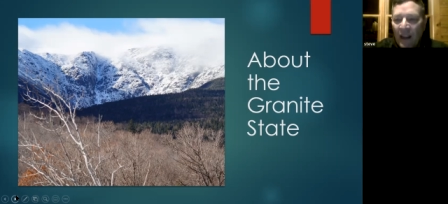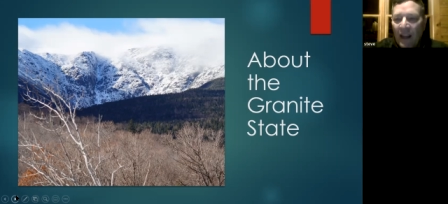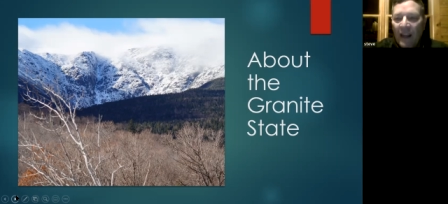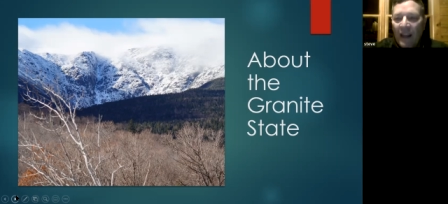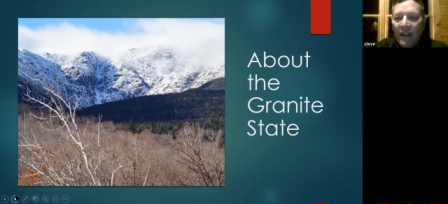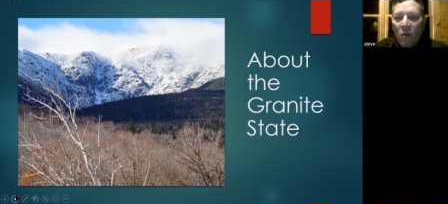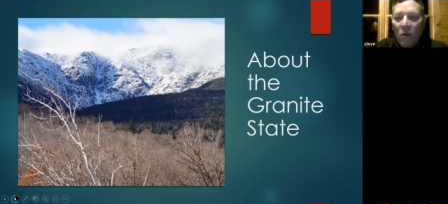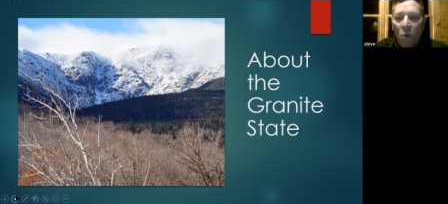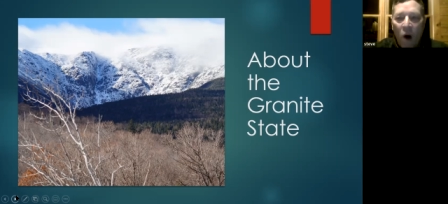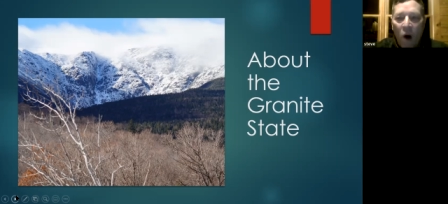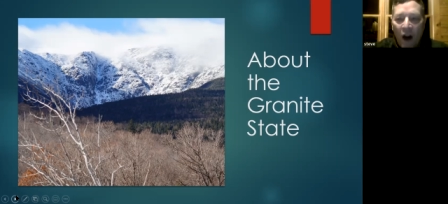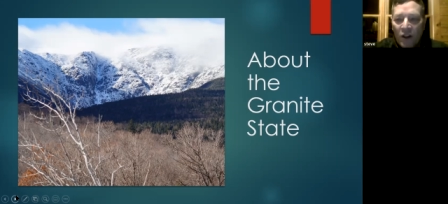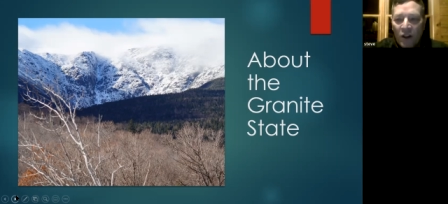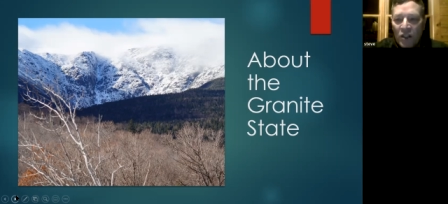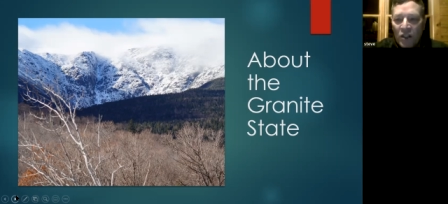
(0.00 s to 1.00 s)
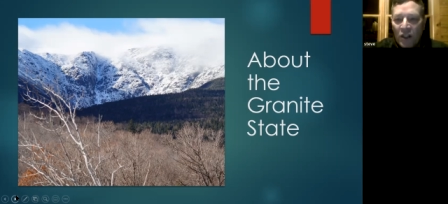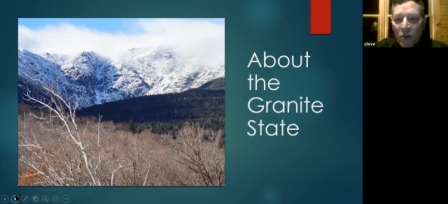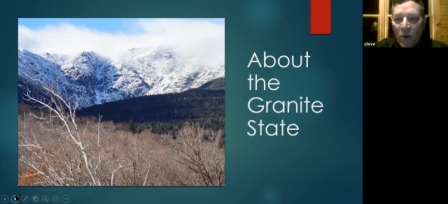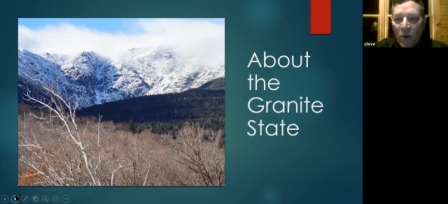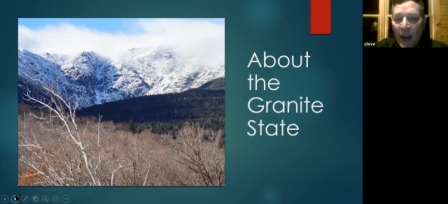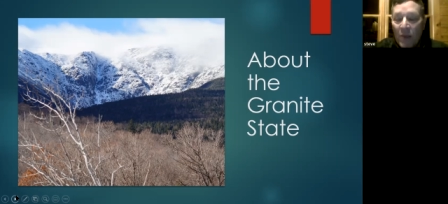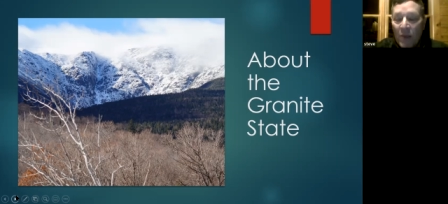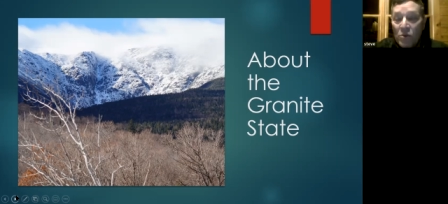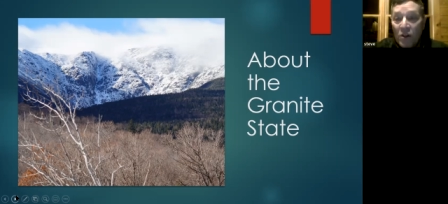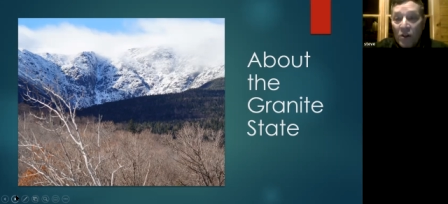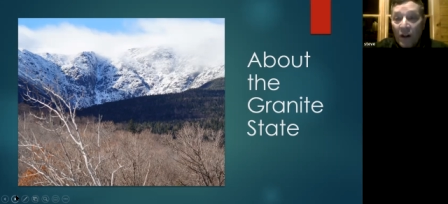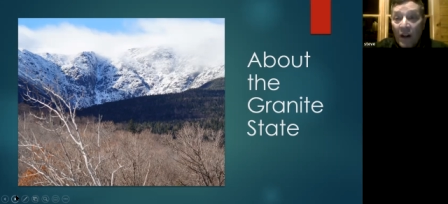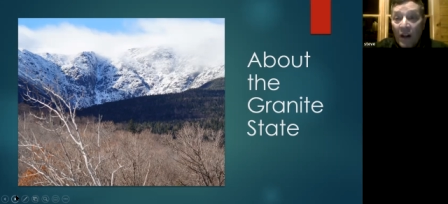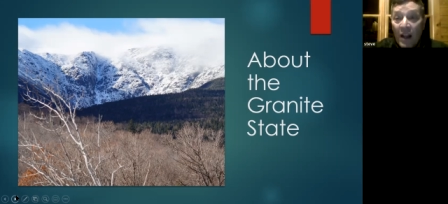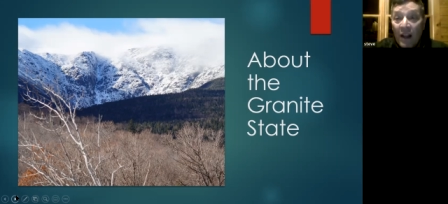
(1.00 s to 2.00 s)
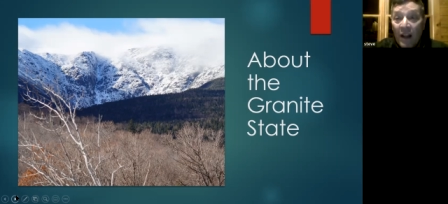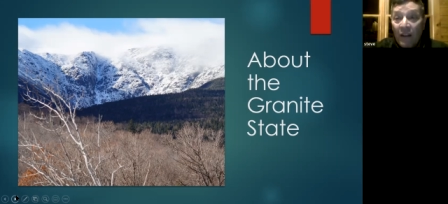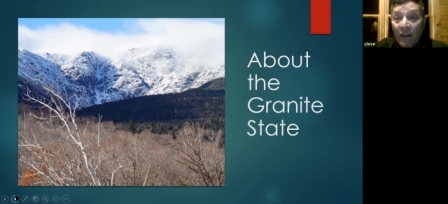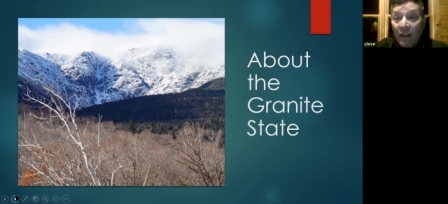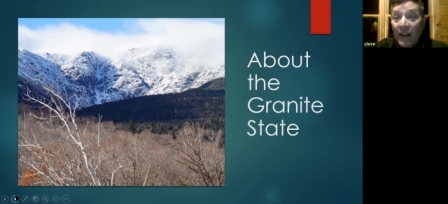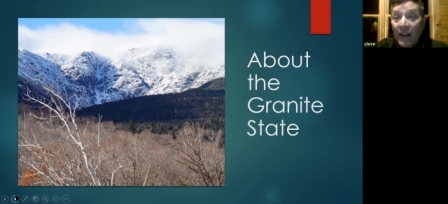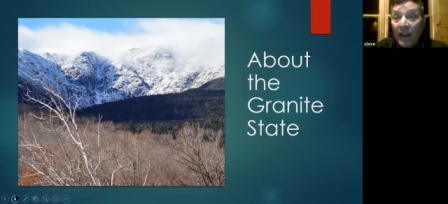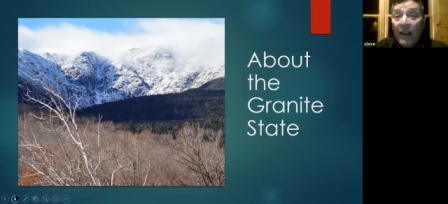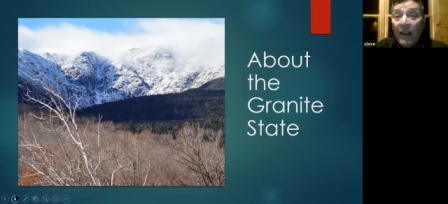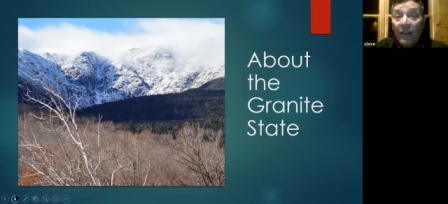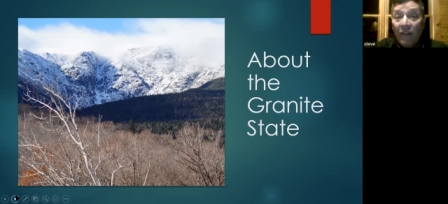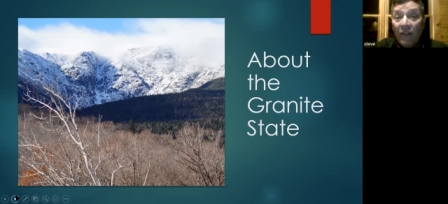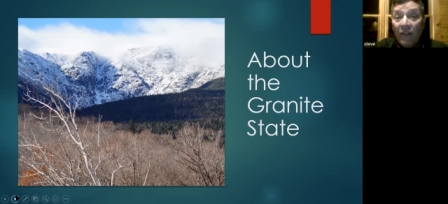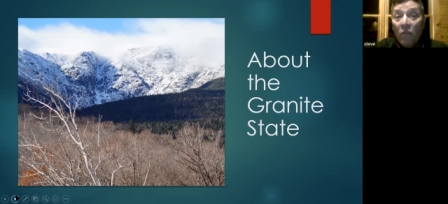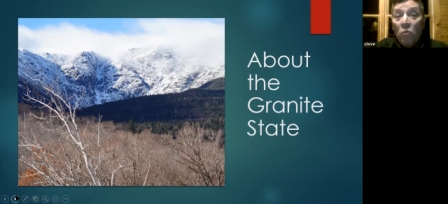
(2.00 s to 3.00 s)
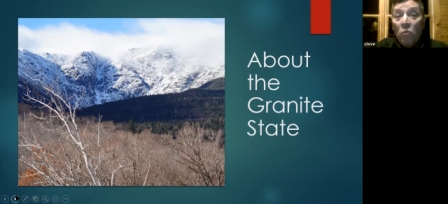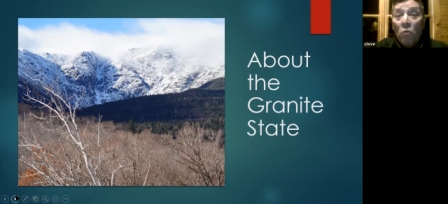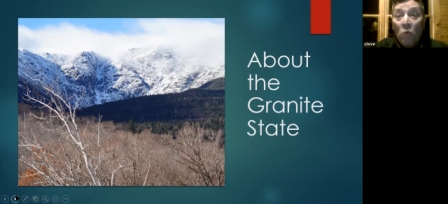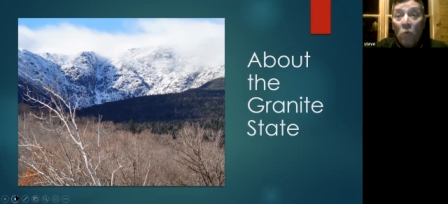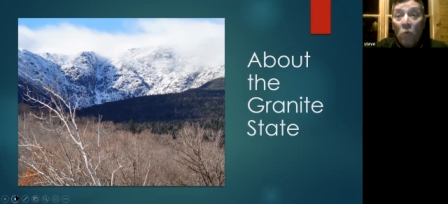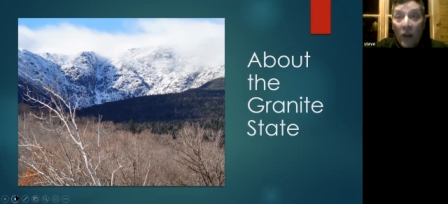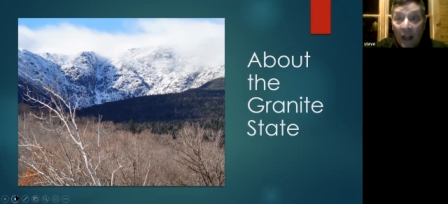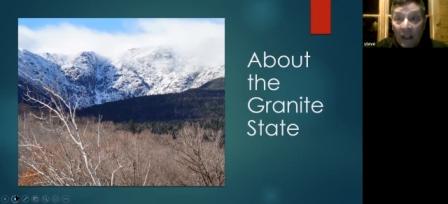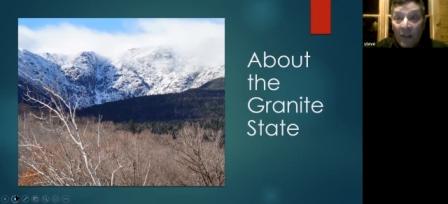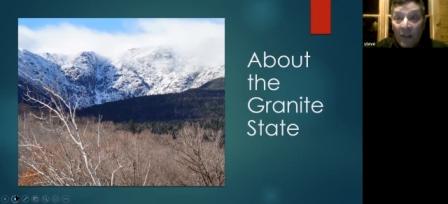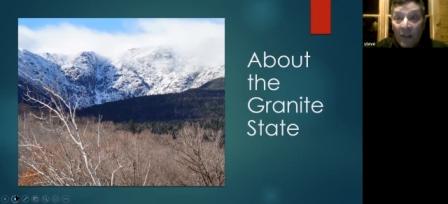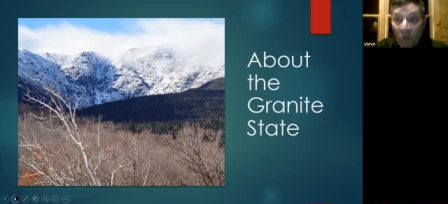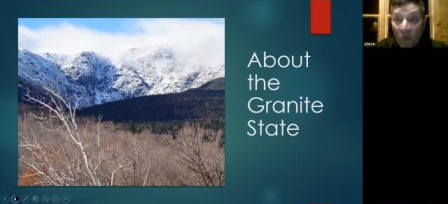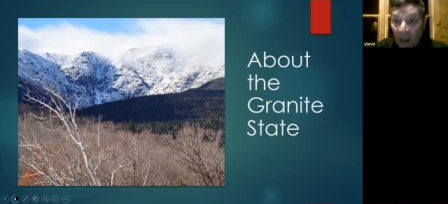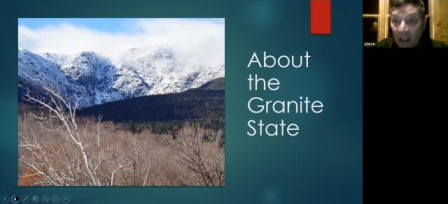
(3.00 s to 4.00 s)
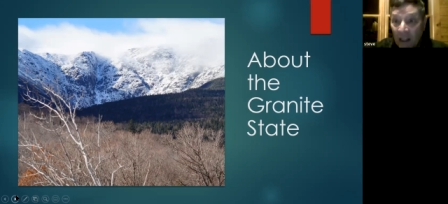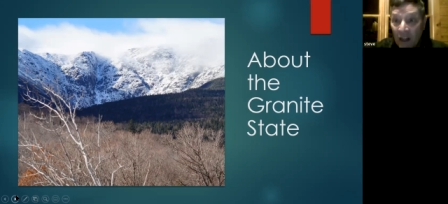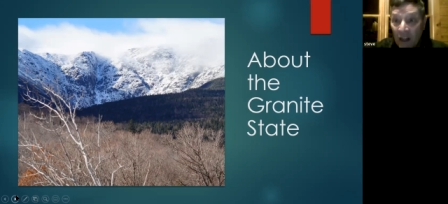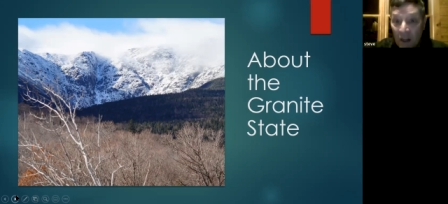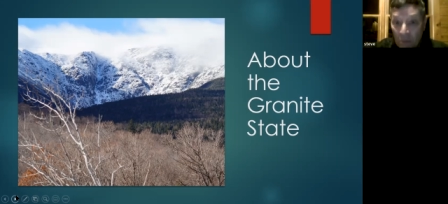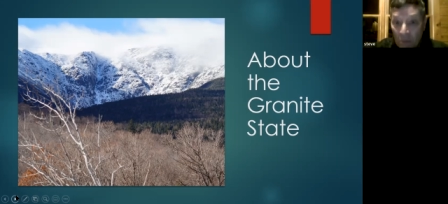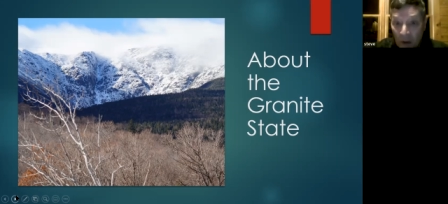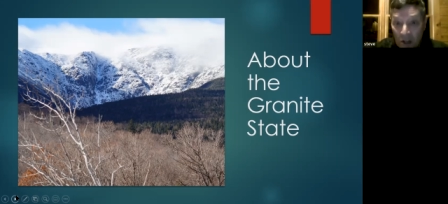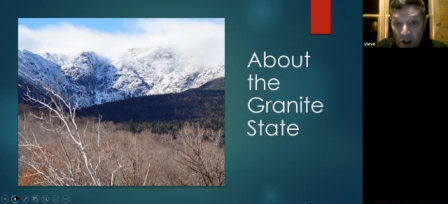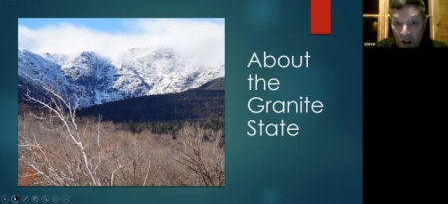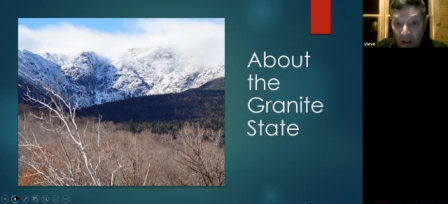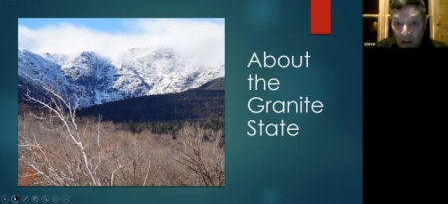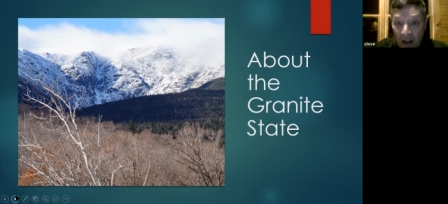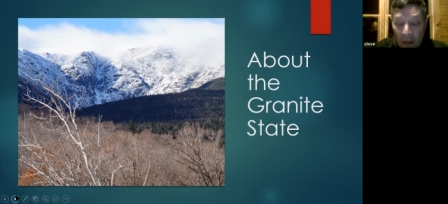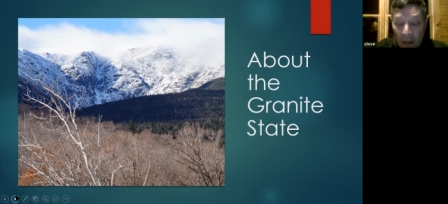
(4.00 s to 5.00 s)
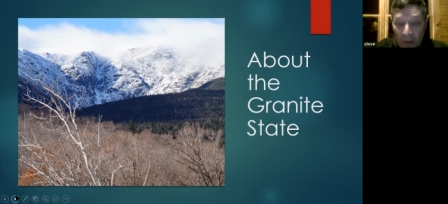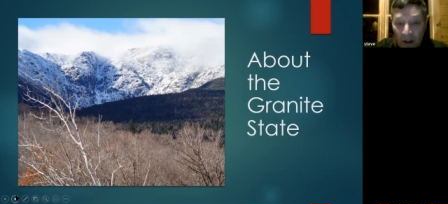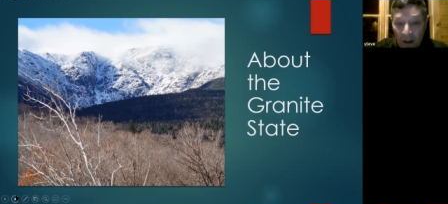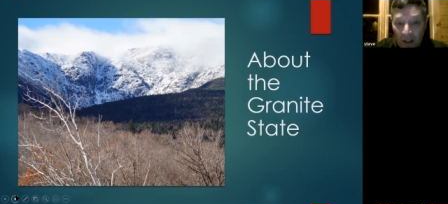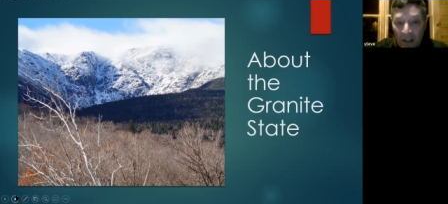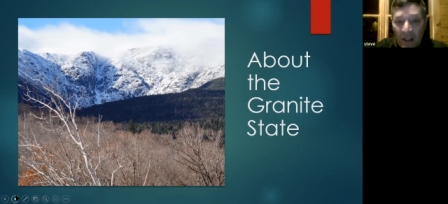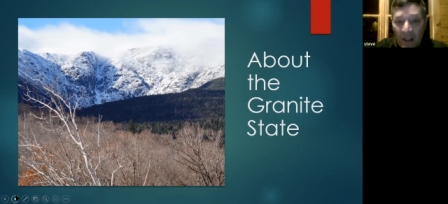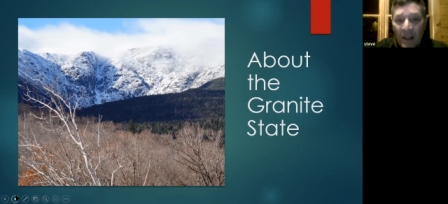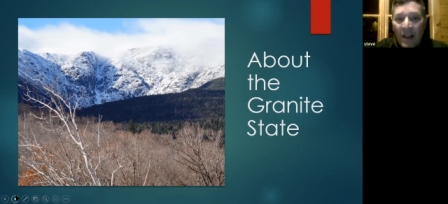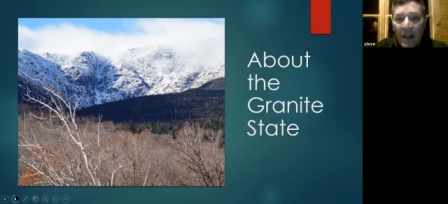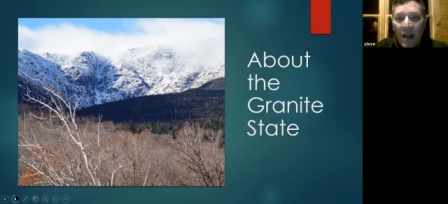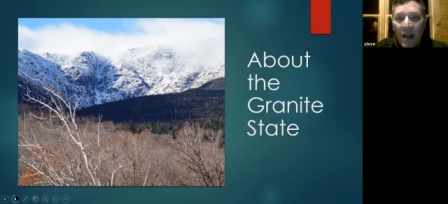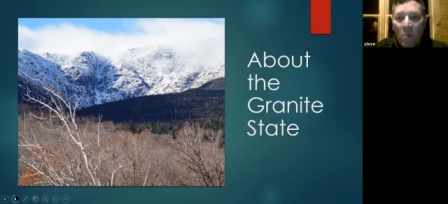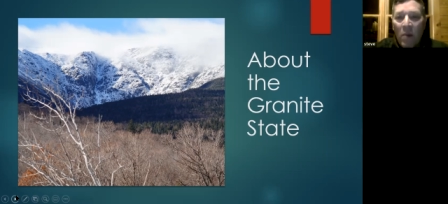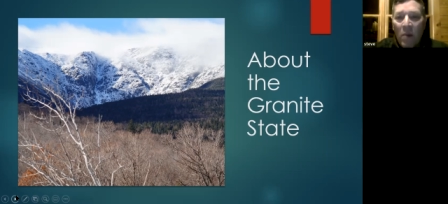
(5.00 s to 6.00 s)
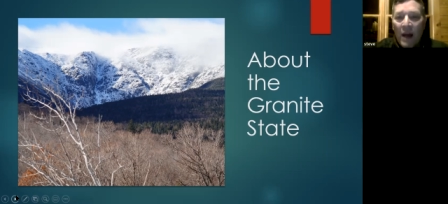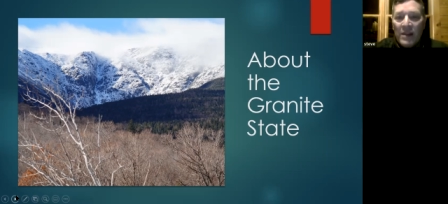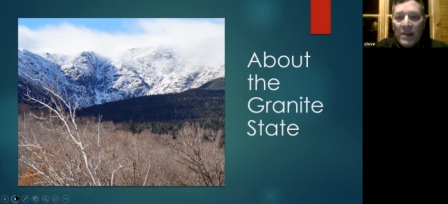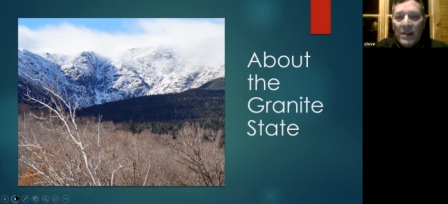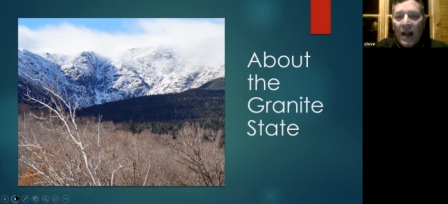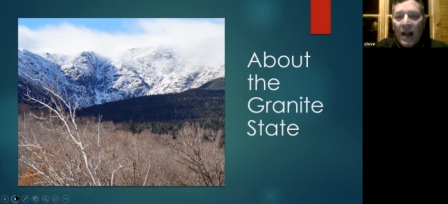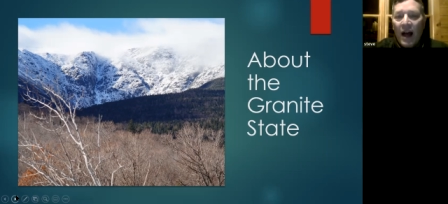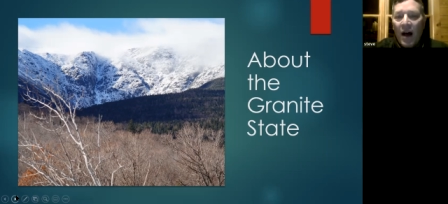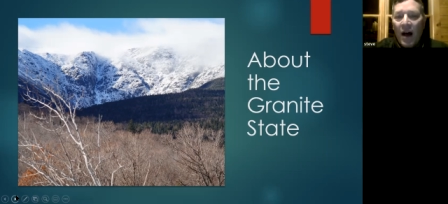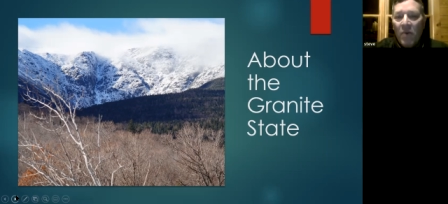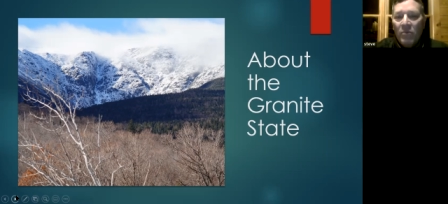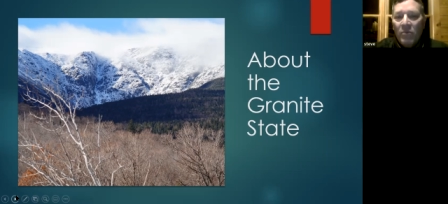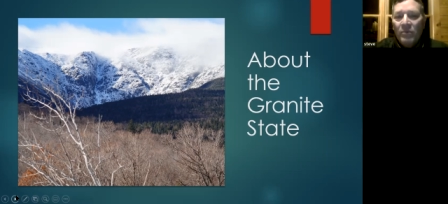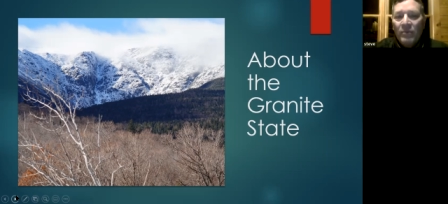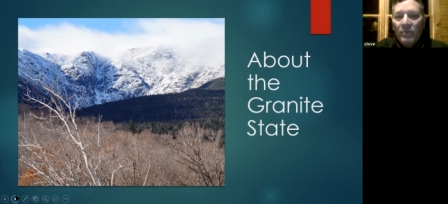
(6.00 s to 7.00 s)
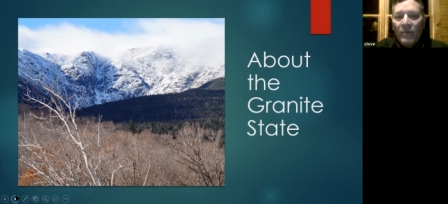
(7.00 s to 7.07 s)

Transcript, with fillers: in the waters in New Hampshire to get into the really, really good brook trout numbers. But um,